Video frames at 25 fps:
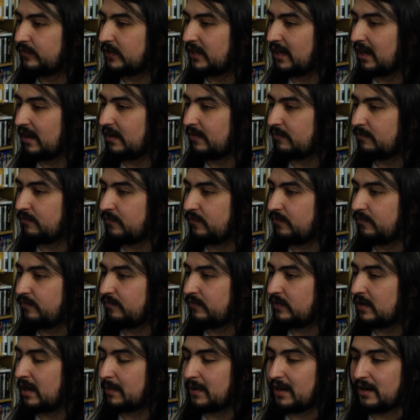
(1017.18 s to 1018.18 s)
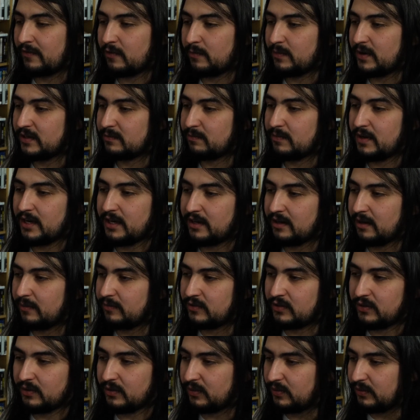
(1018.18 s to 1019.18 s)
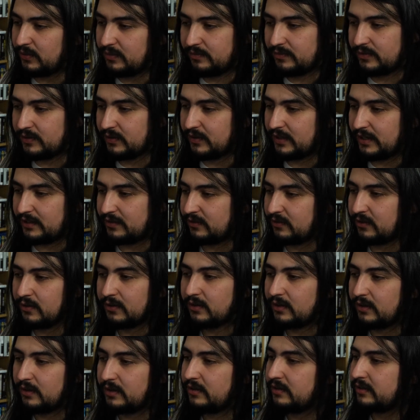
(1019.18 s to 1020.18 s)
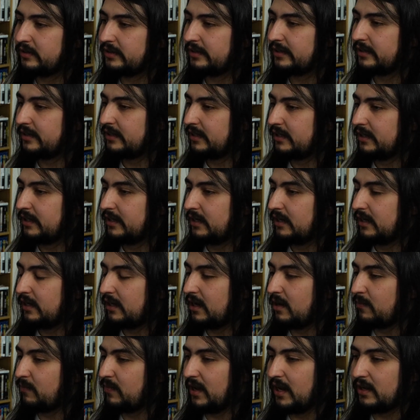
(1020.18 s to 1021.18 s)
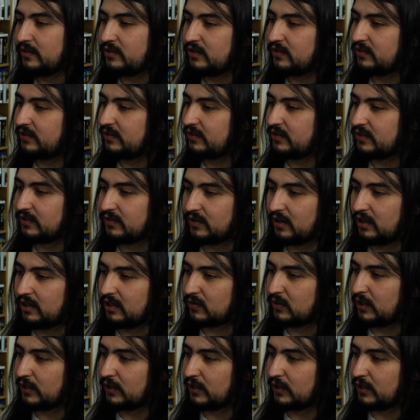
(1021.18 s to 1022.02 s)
nominated for Best Makeup too, so that's good. Banshees just all